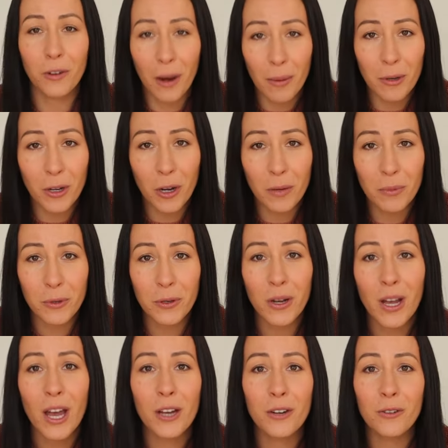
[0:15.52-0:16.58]
grab a
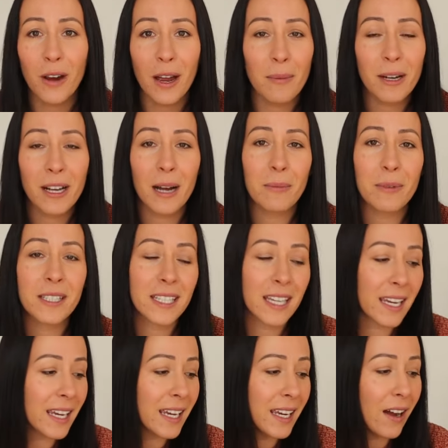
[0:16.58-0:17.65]
notebook, grab a cup of
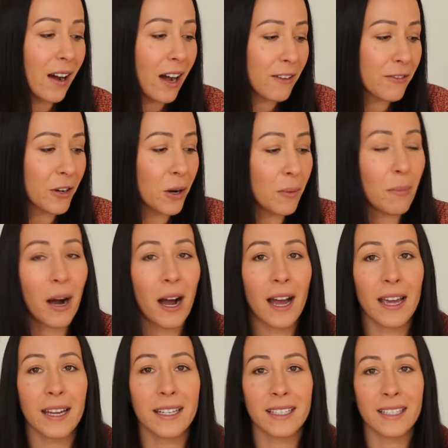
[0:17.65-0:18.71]
tea. I've got
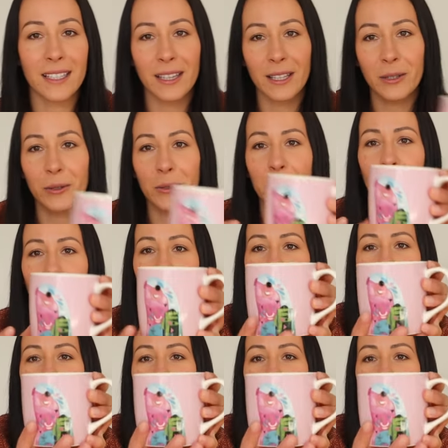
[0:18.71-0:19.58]
mine. It's a little